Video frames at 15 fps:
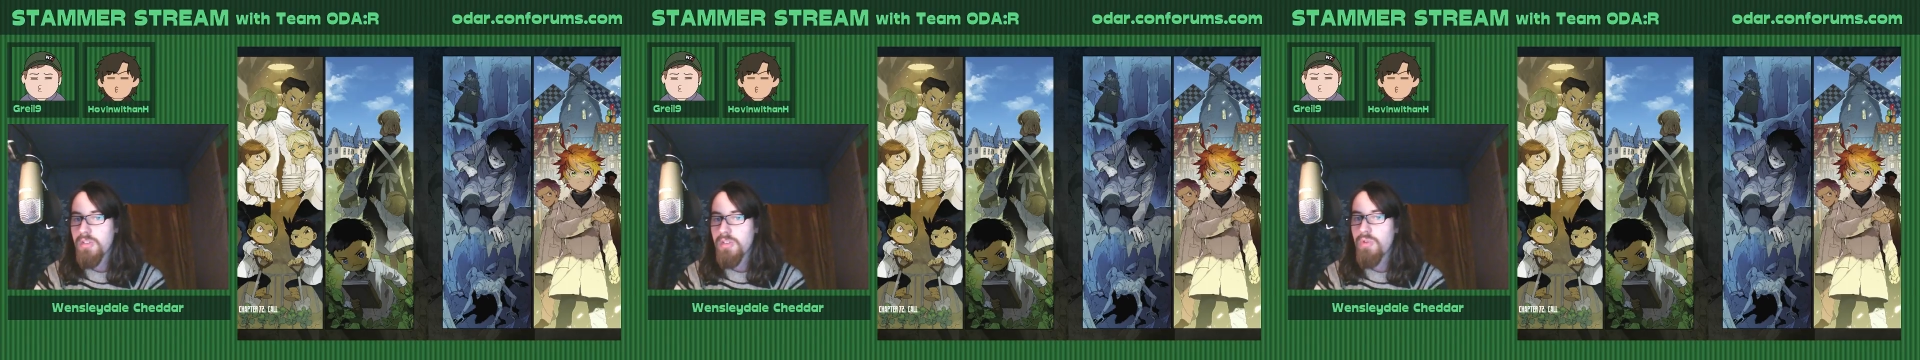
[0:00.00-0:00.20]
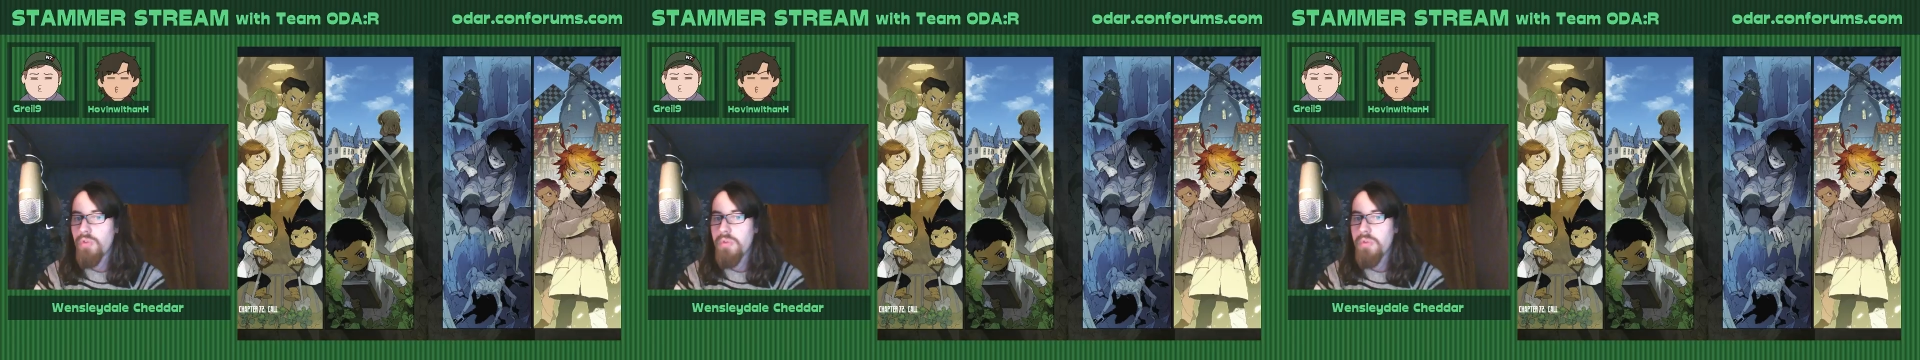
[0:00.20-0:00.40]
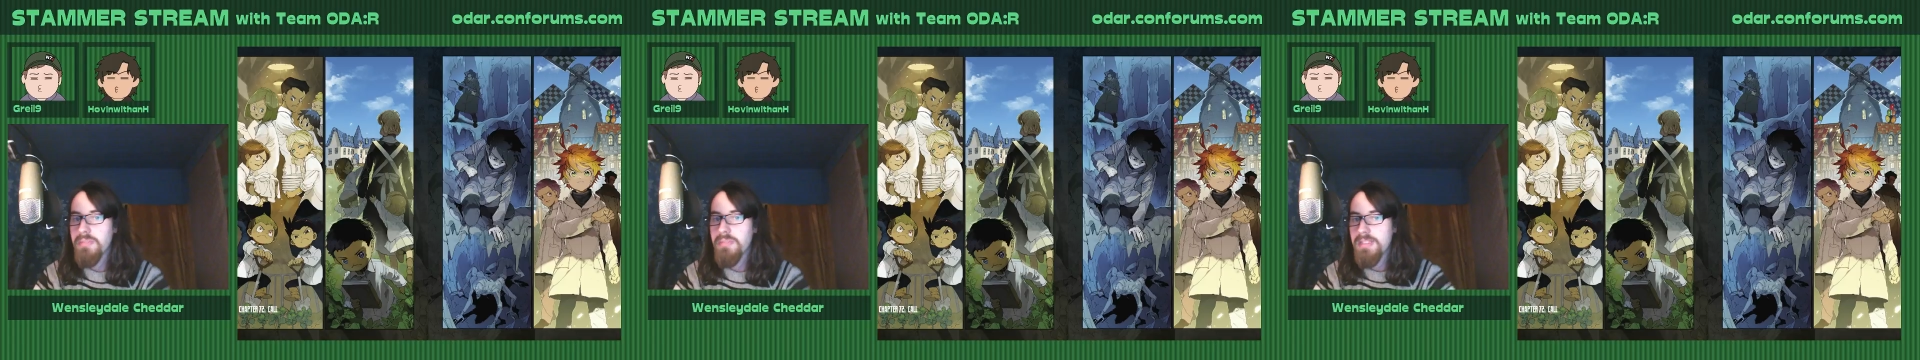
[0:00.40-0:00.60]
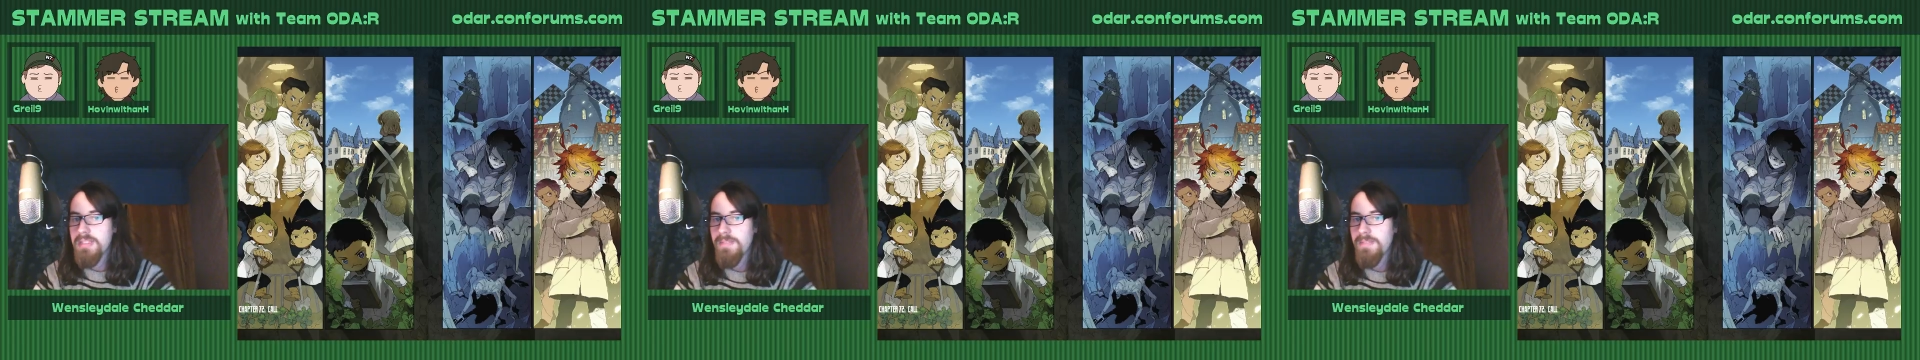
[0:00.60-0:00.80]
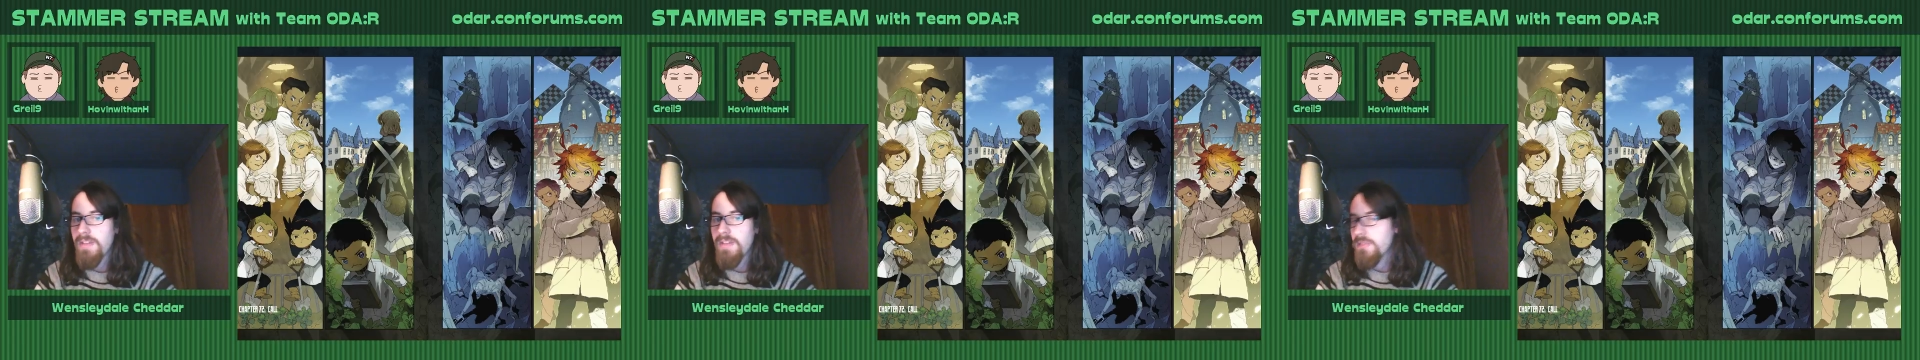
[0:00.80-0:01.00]
Chrome's
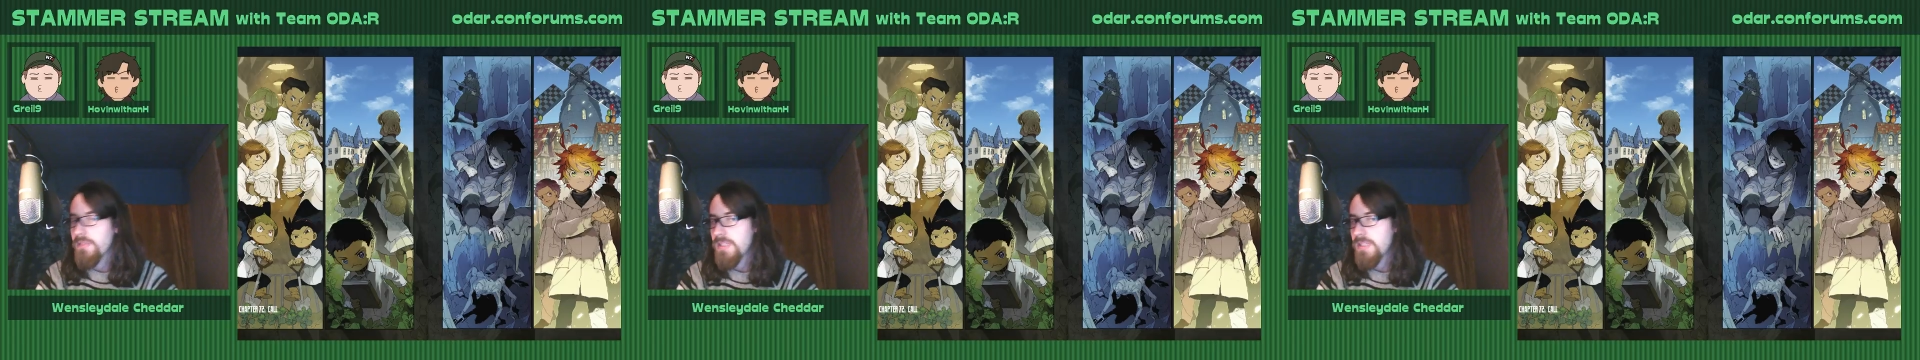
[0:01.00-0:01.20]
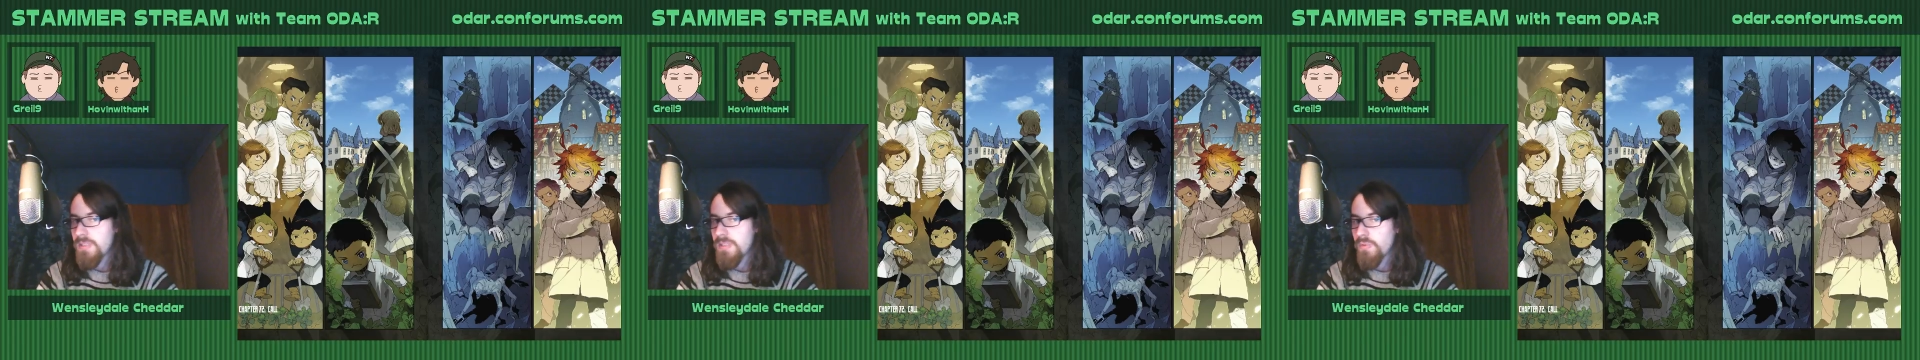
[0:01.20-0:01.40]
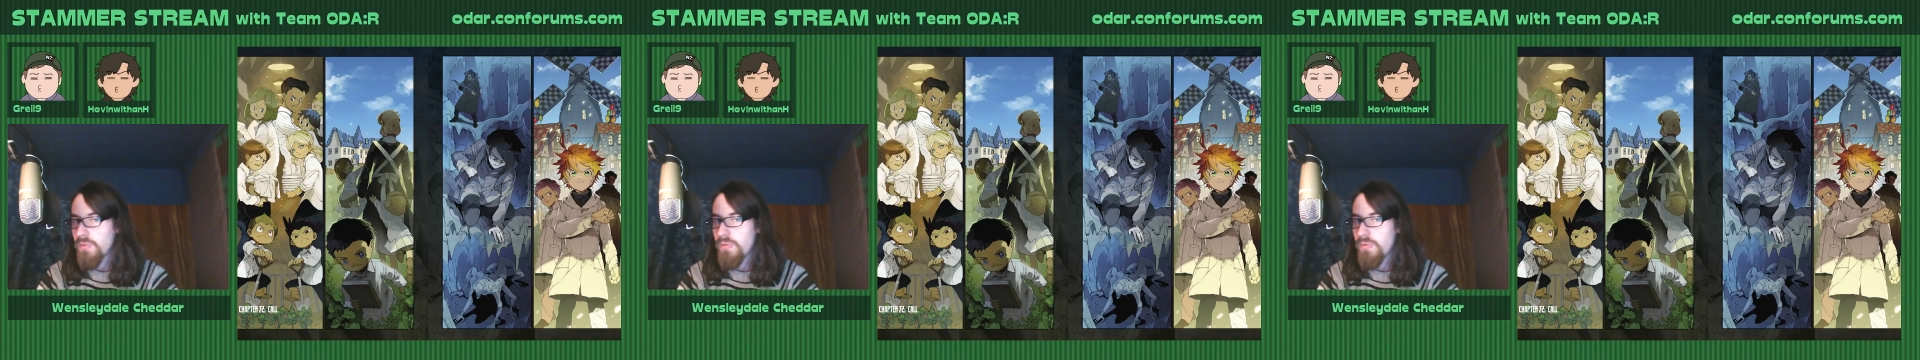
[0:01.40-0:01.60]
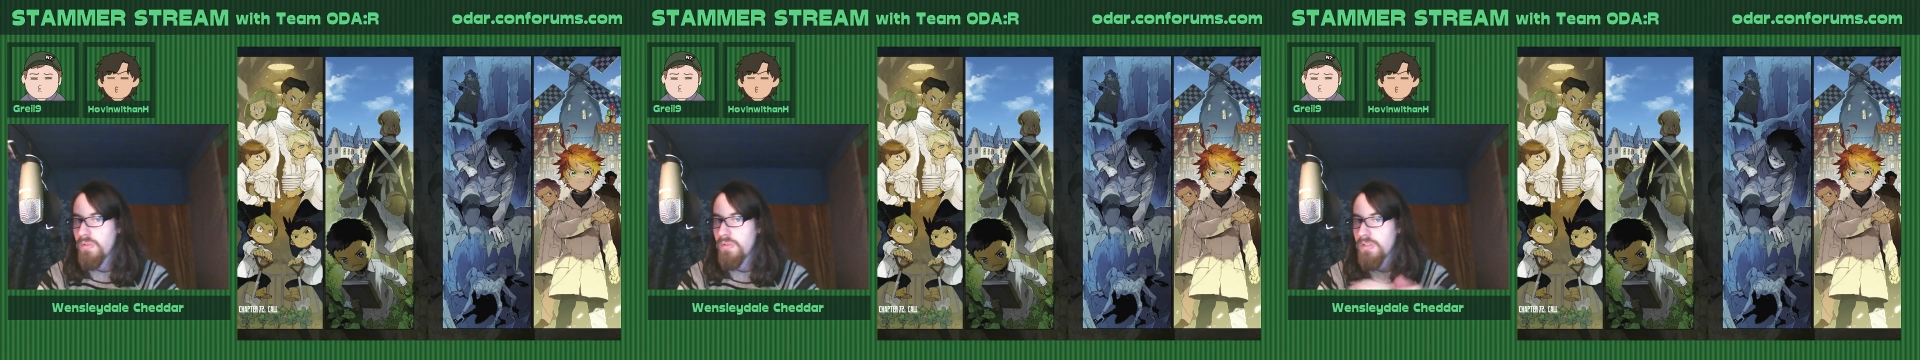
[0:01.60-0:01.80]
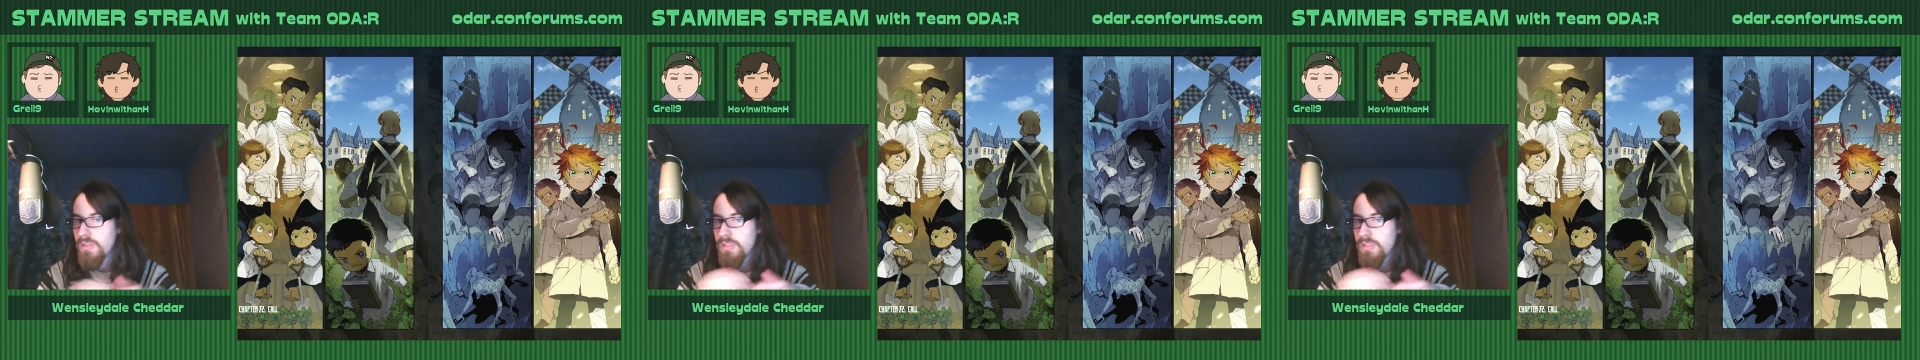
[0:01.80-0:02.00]
favorite
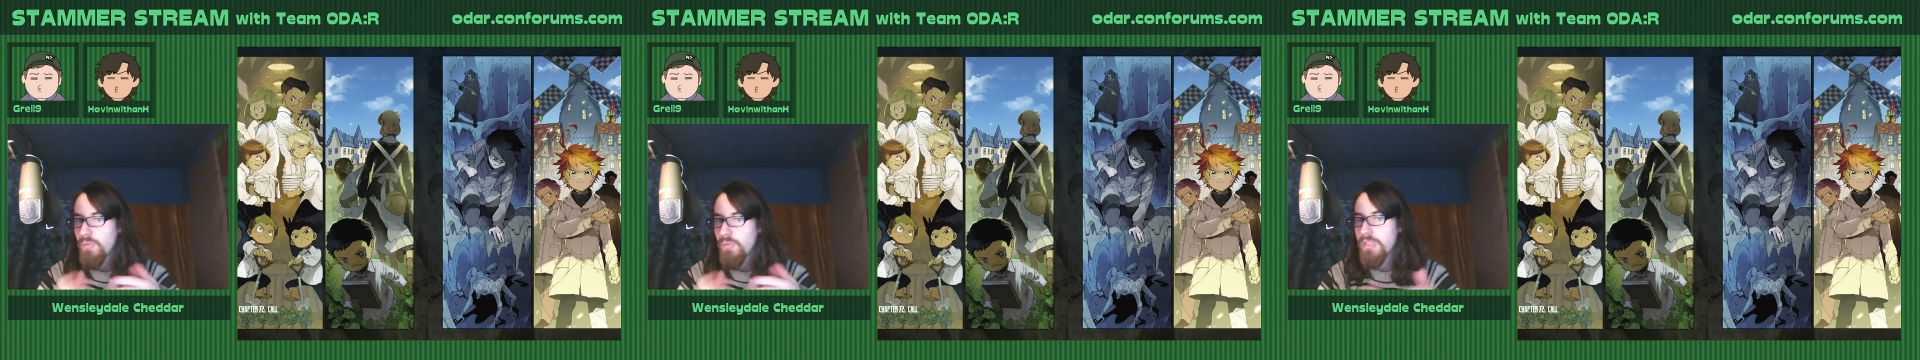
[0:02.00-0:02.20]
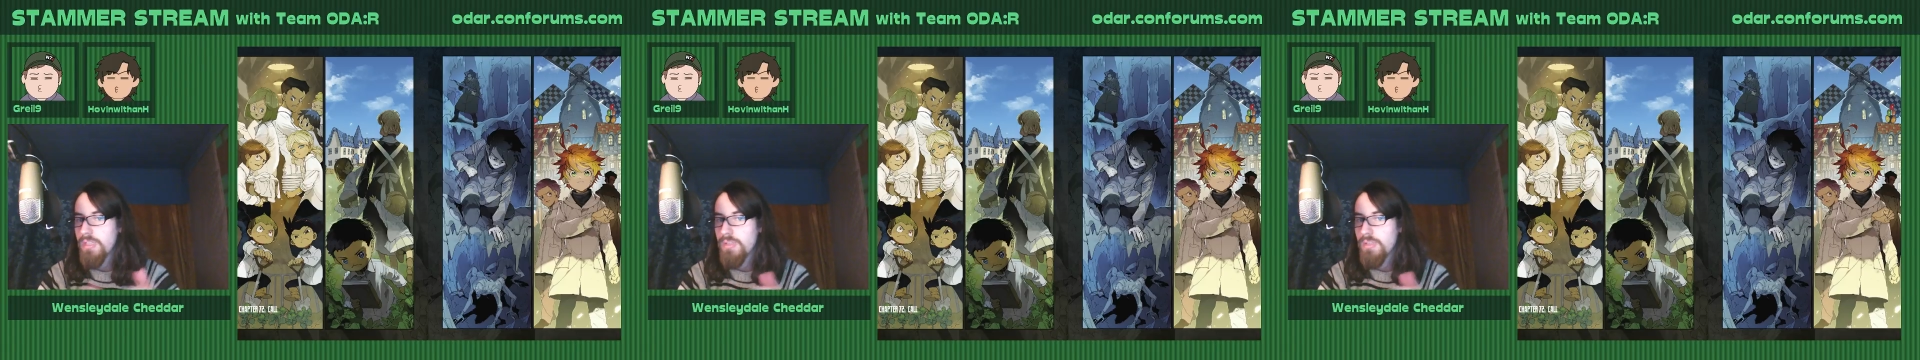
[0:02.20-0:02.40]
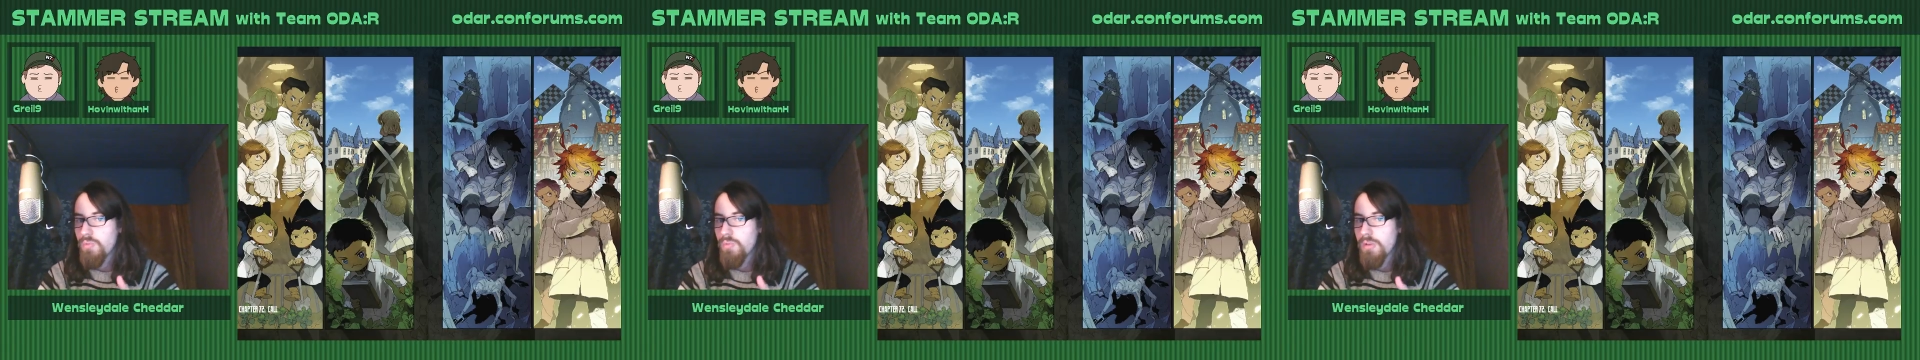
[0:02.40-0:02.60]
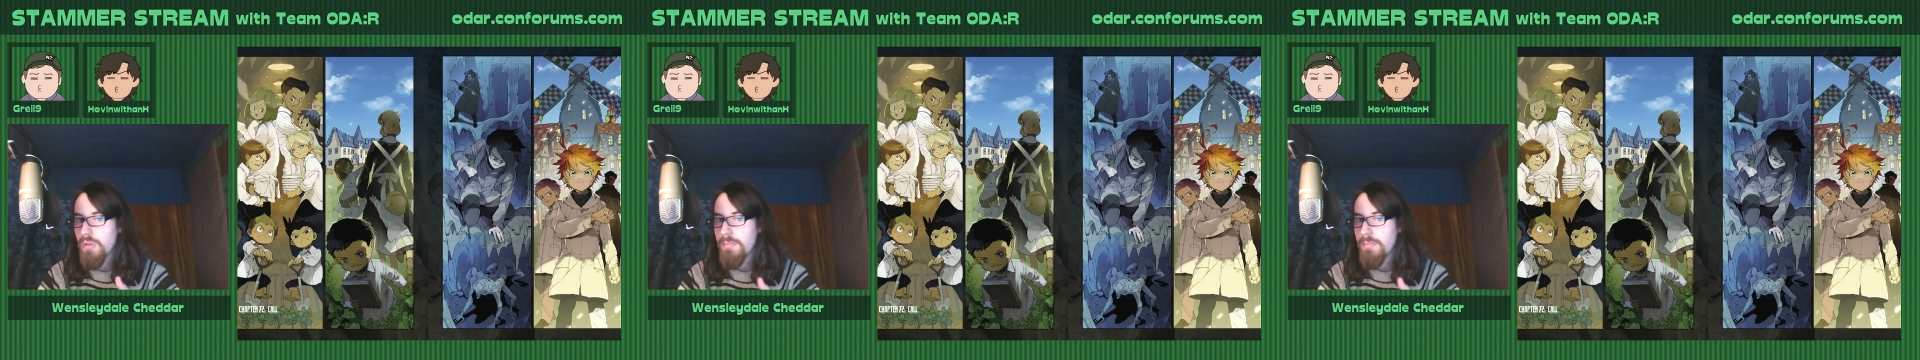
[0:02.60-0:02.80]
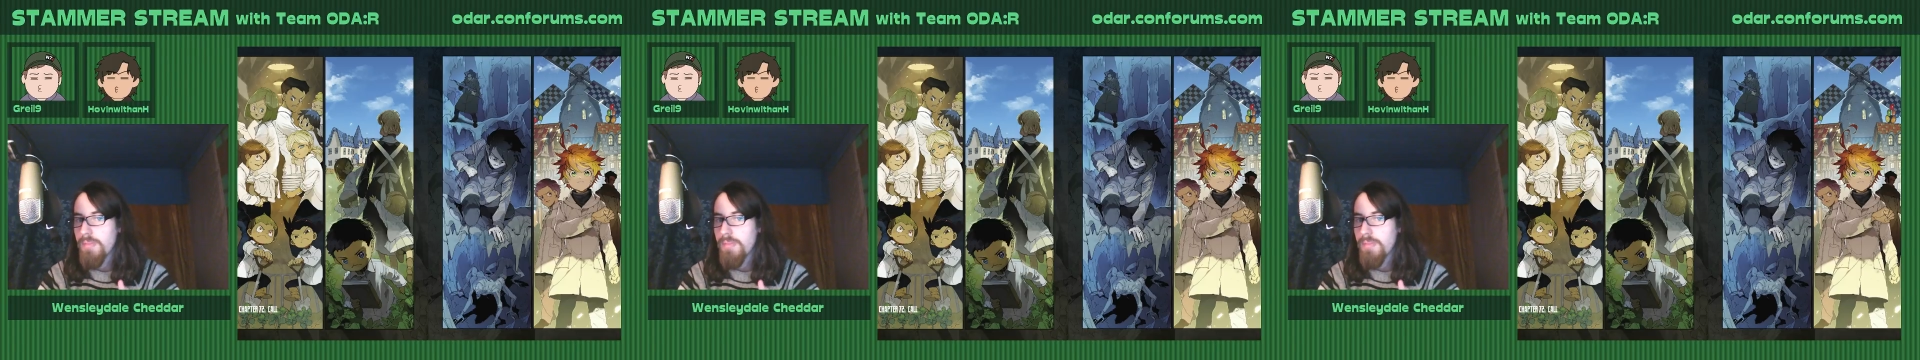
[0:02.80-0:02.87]
stories were